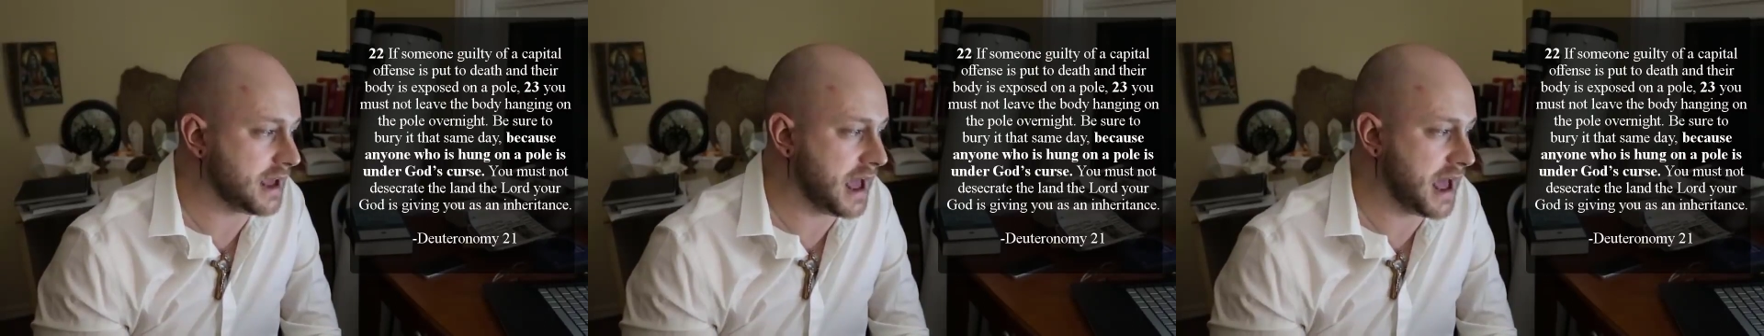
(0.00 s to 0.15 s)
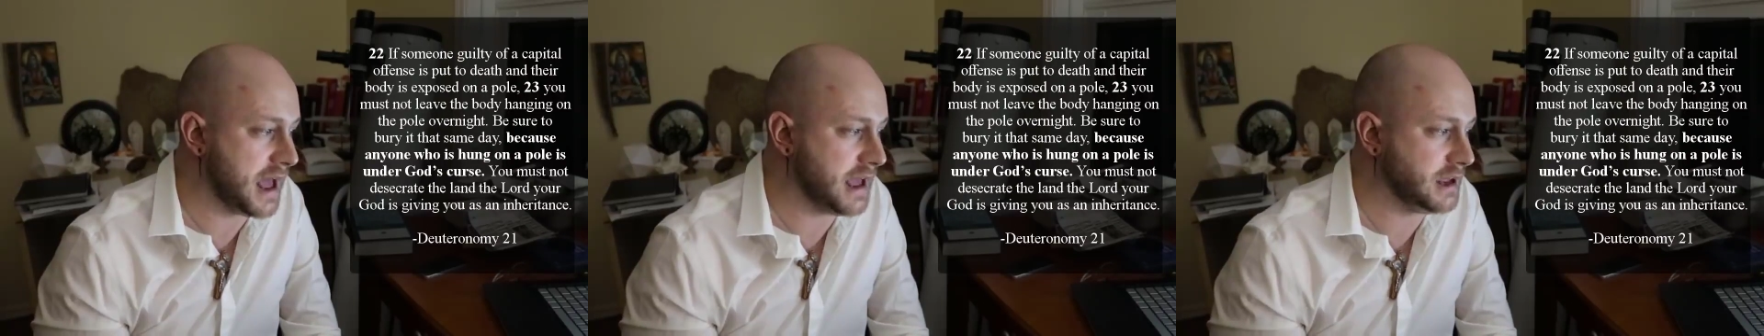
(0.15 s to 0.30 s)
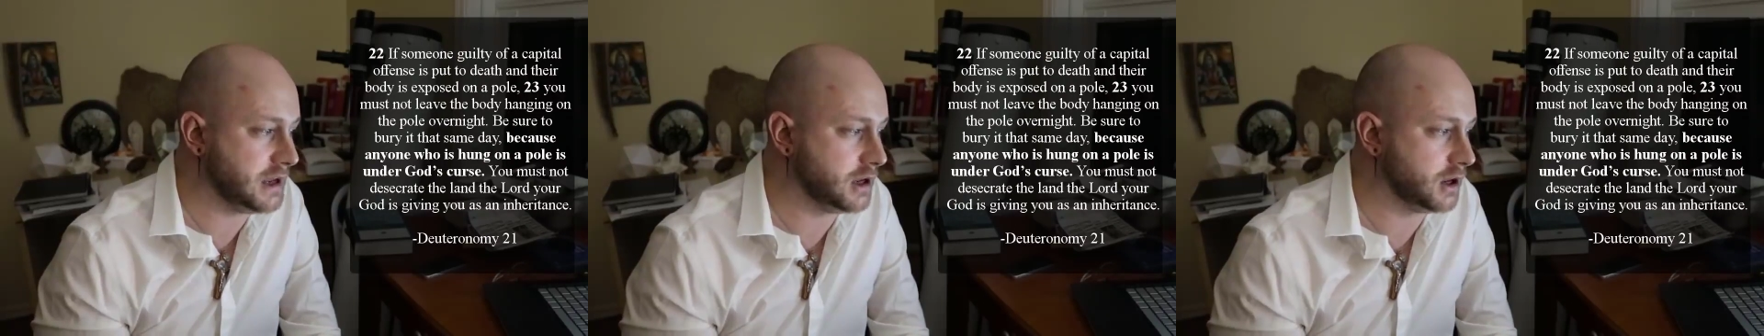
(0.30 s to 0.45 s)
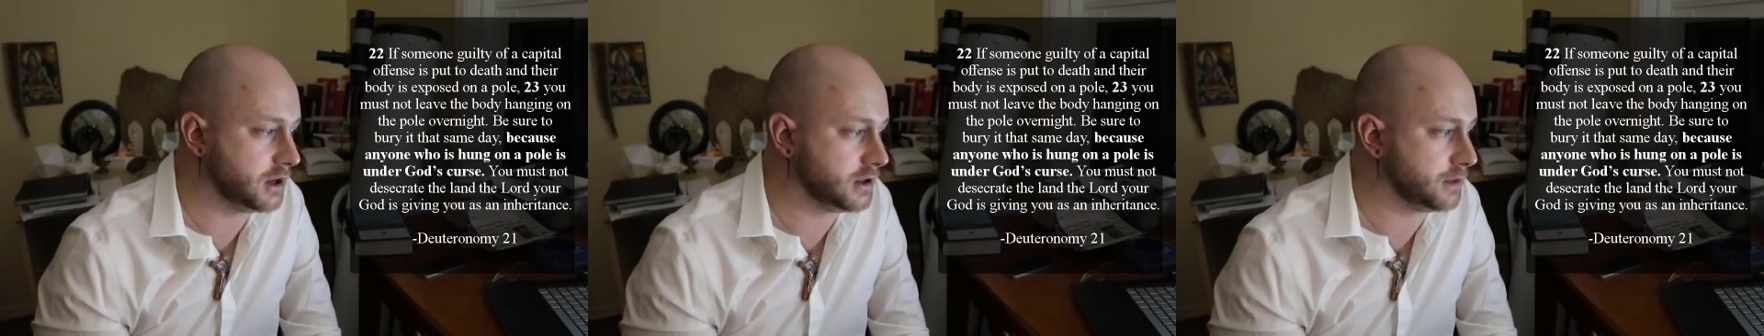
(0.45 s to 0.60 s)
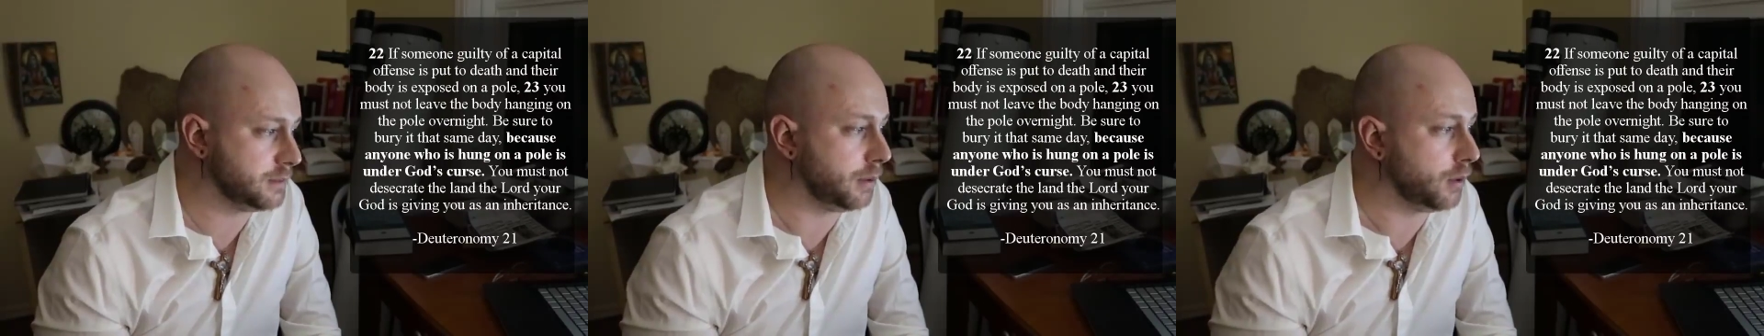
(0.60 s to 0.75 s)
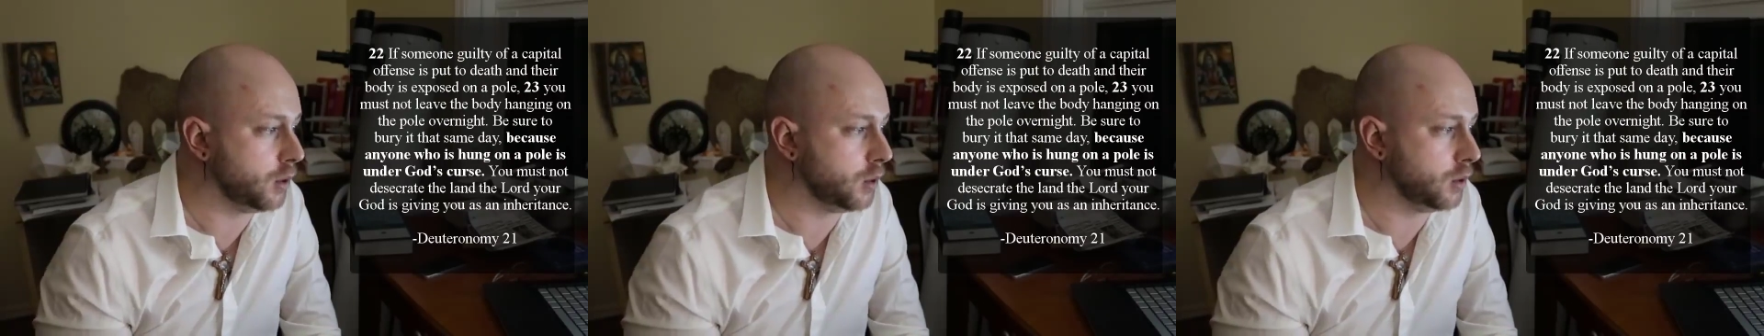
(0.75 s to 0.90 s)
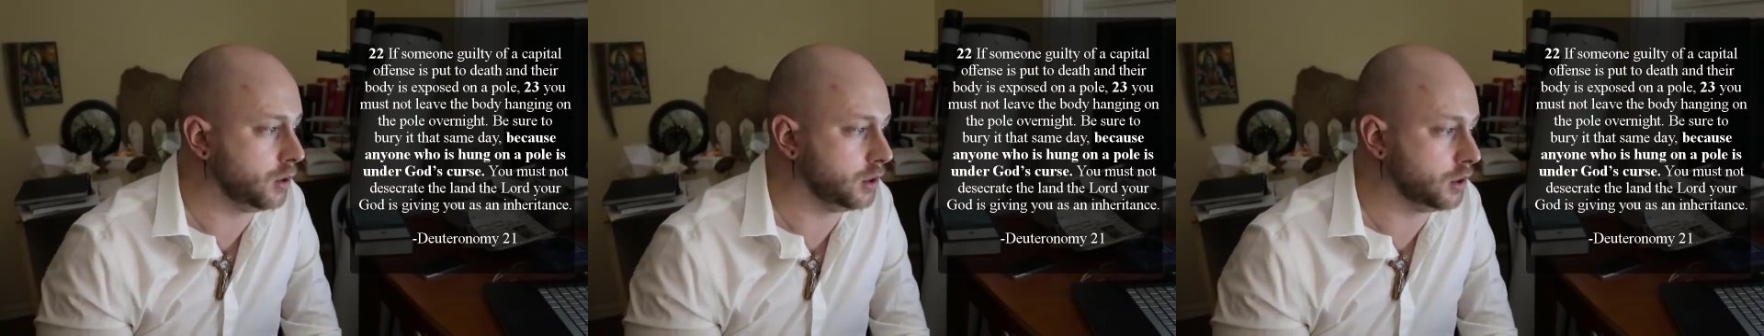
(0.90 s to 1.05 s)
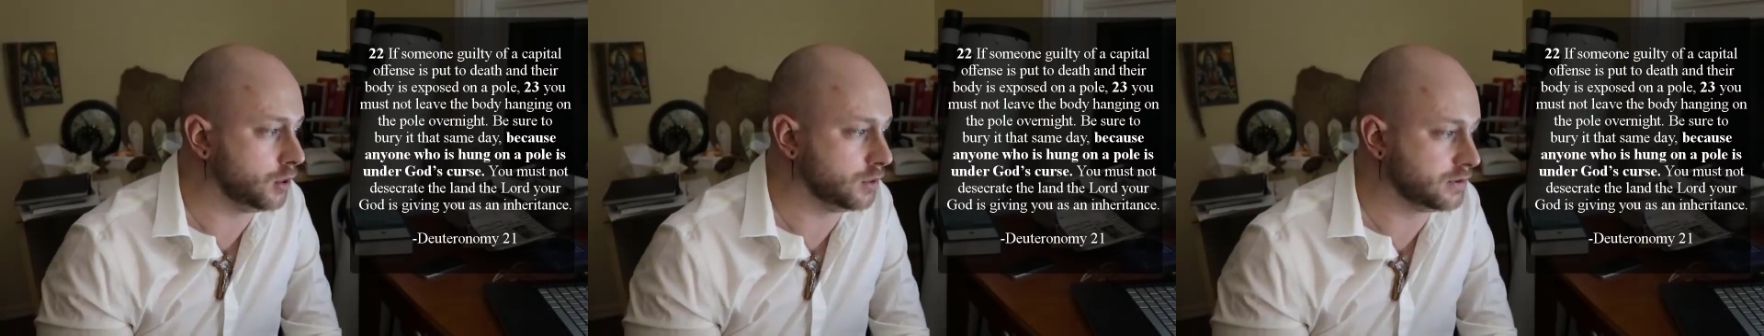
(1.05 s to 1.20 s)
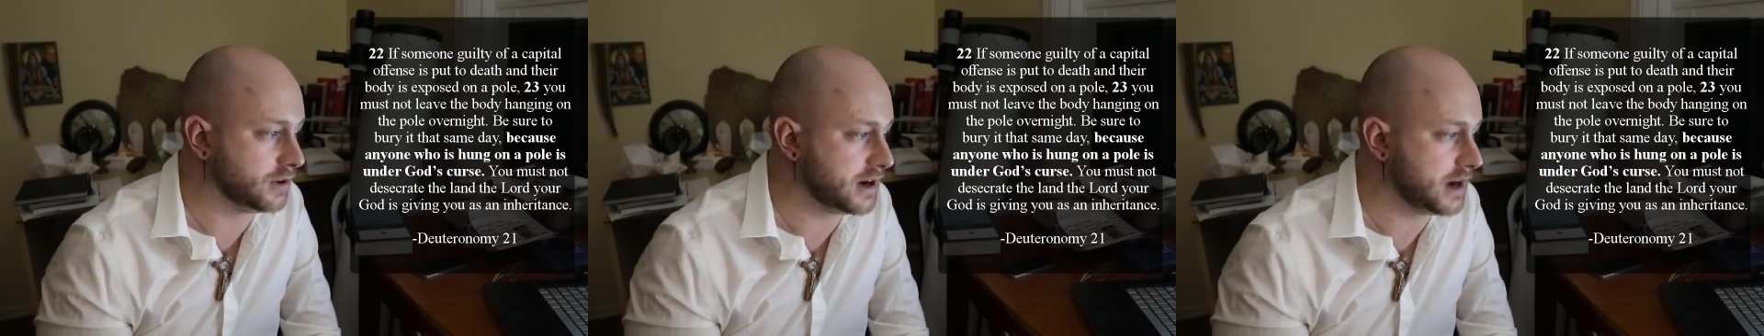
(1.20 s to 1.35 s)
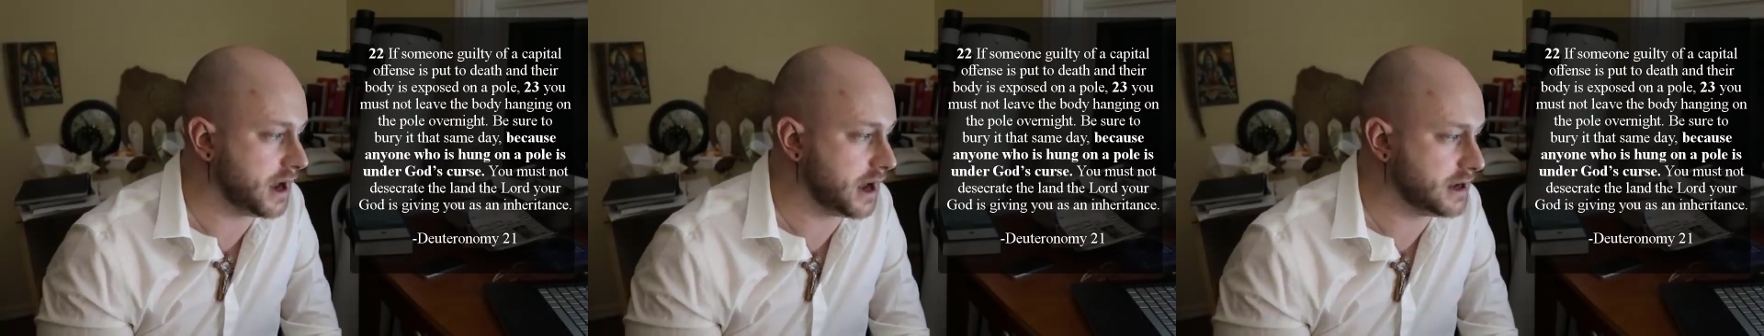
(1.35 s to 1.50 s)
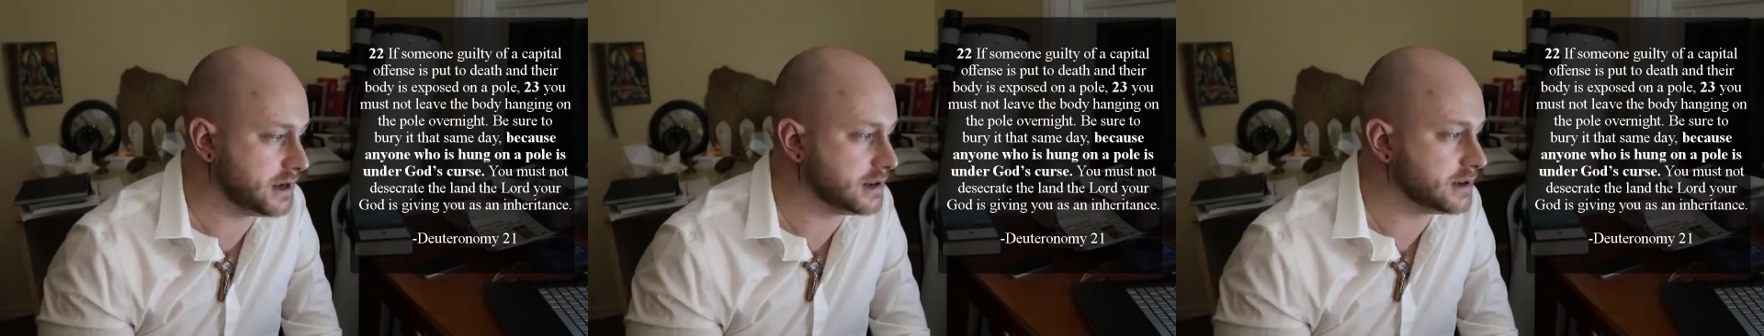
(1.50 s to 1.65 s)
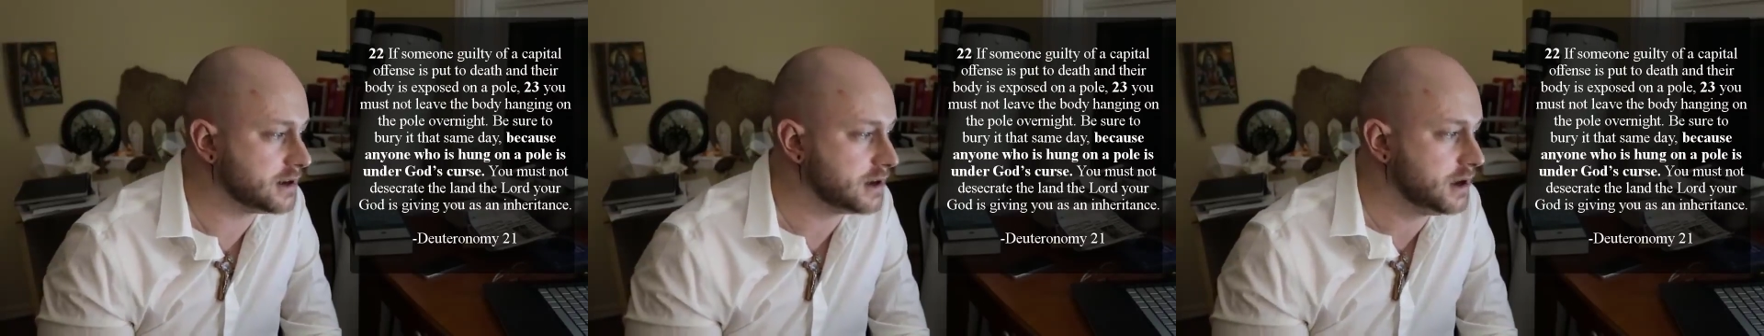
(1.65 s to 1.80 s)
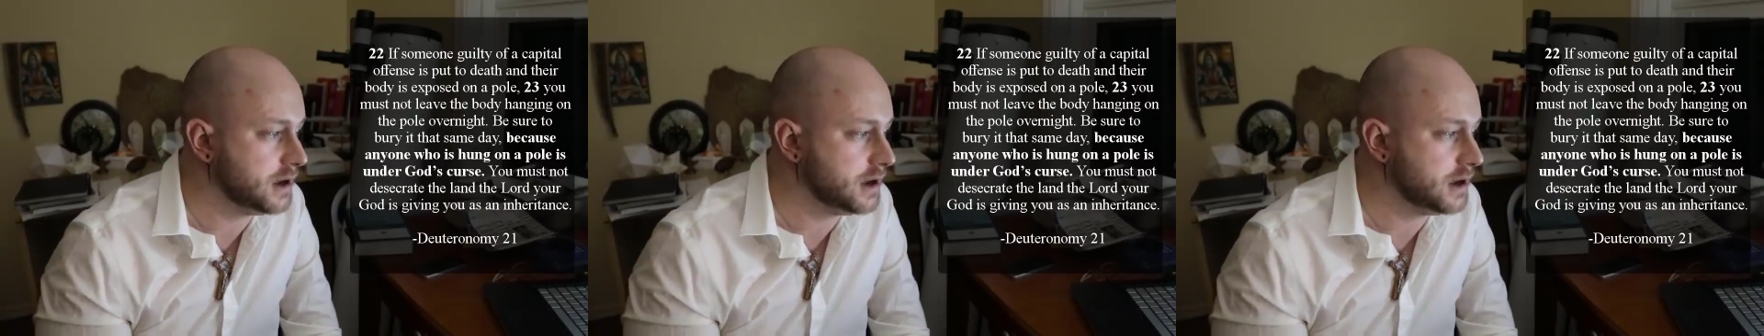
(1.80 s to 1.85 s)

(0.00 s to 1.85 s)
hanging on the pole overnight.